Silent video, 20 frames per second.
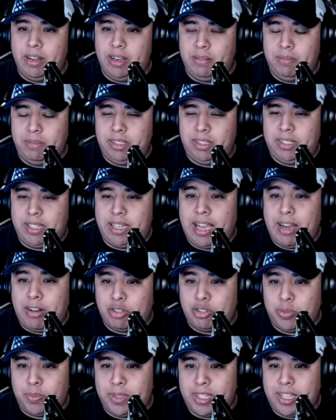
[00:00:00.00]
I'm just a
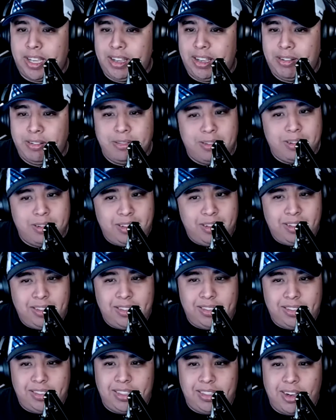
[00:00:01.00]
couch potato.
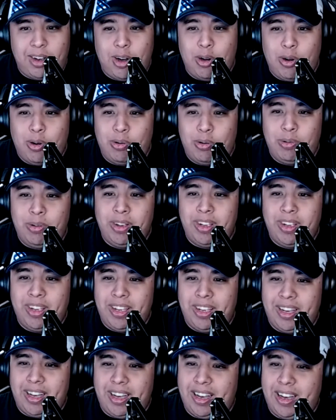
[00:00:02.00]
So,
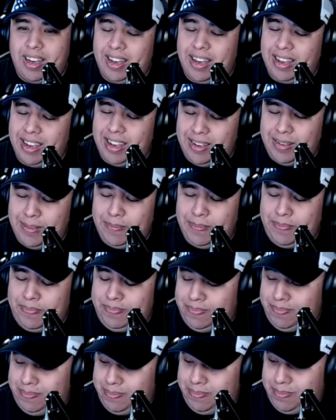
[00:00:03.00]

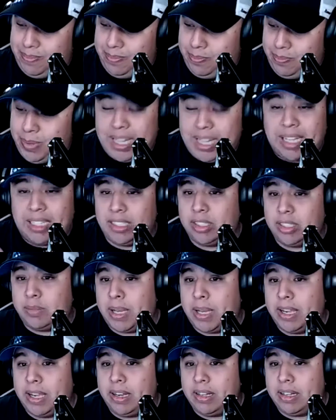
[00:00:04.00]
but that's just
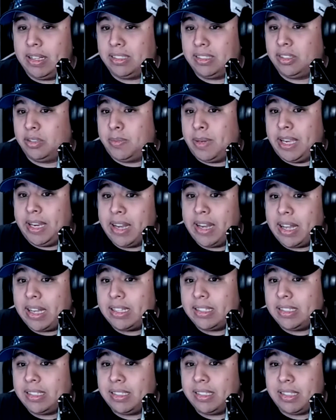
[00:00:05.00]
my
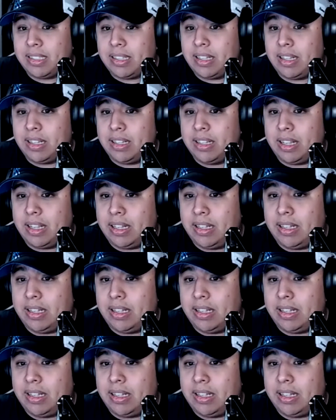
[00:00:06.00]
analysis, and then